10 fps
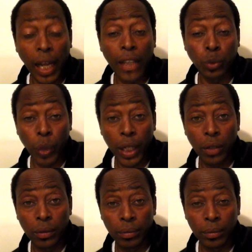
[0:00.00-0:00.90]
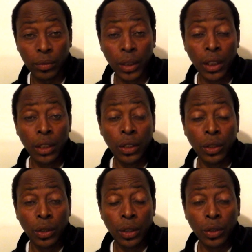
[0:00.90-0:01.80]
as well.
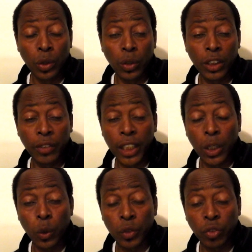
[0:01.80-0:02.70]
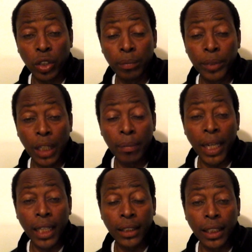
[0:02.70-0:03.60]
So this video is for them
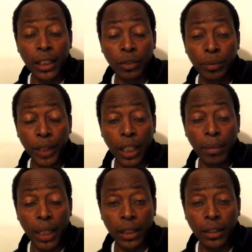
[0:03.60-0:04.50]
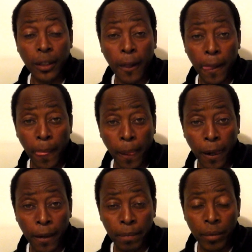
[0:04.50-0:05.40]
dumbass niggas from GMS.
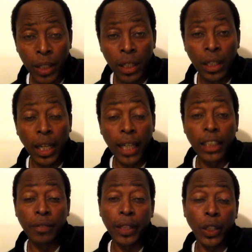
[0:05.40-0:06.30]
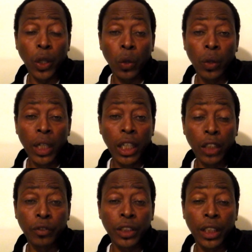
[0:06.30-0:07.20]
And this video
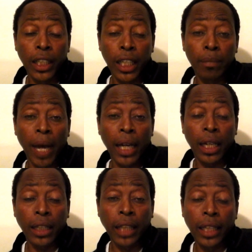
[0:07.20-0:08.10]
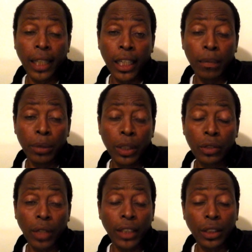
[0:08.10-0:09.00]
is for anybody that think that Hebrew
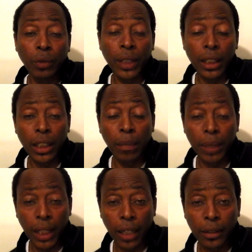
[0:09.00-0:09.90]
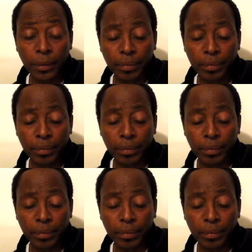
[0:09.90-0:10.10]
Israelites don't need to come together.